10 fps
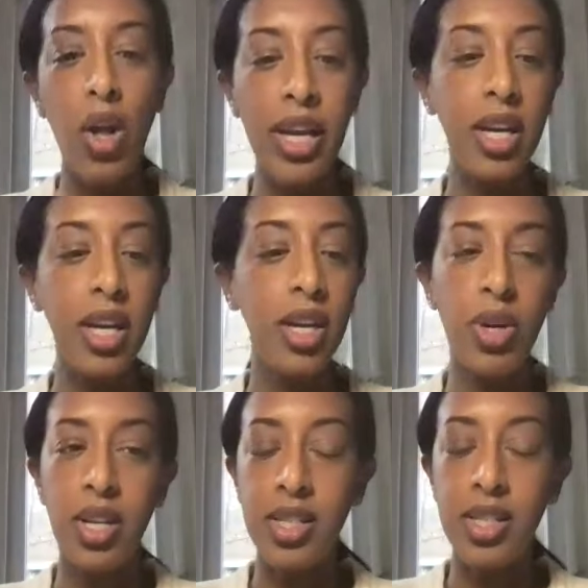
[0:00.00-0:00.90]
all I can
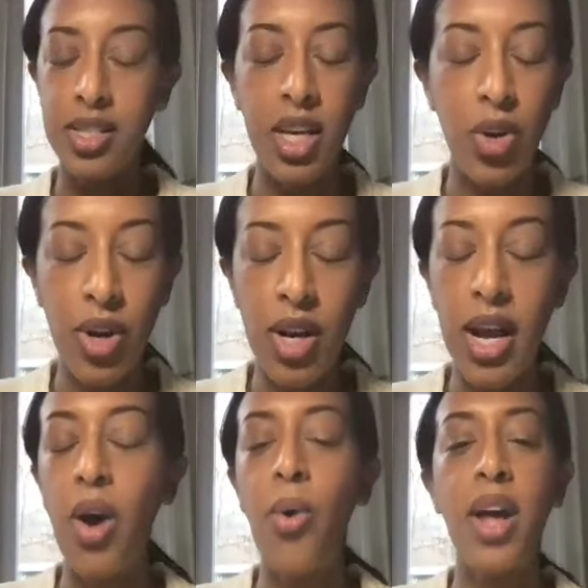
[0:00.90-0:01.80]
do is the here
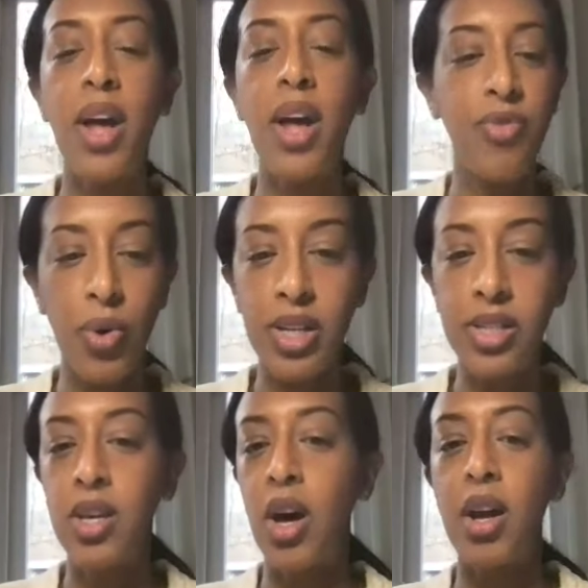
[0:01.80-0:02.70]
and now and
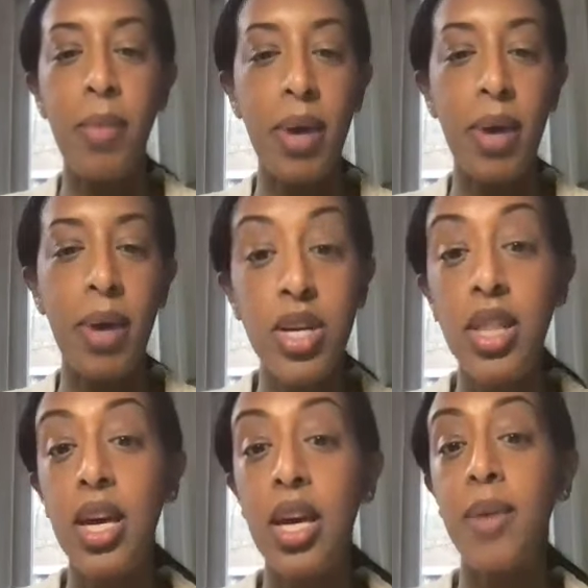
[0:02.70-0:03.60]
focus on my
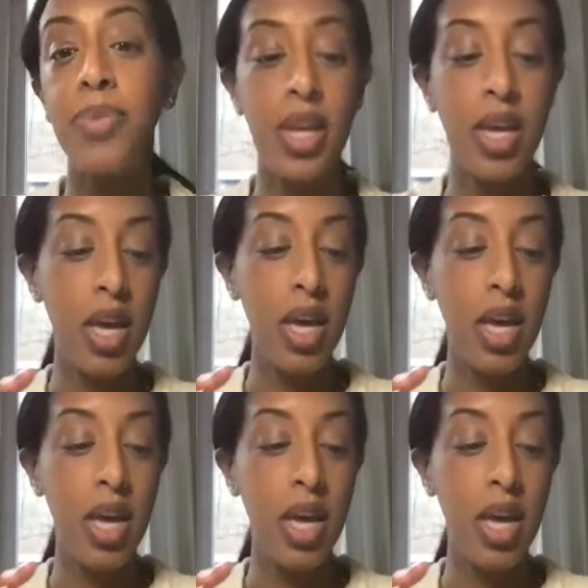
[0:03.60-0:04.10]
breathing,